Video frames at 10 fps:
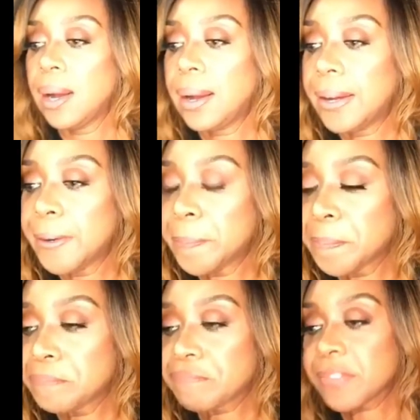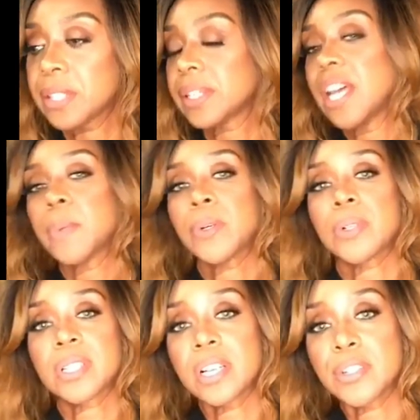
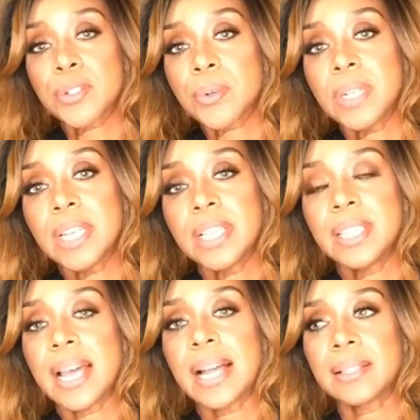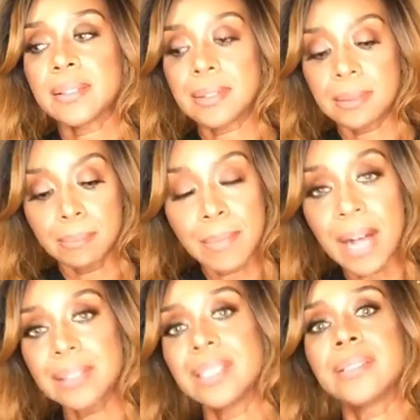sunscreen that
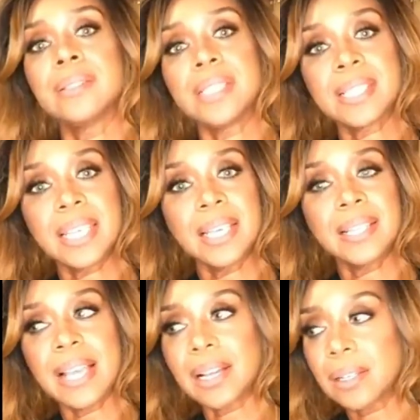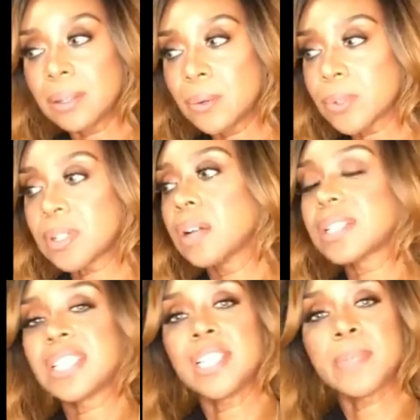melt into the skin, that goes
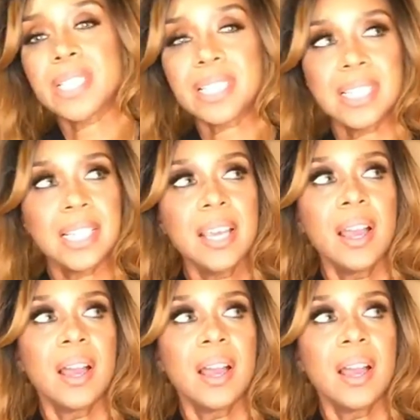on seamlessly,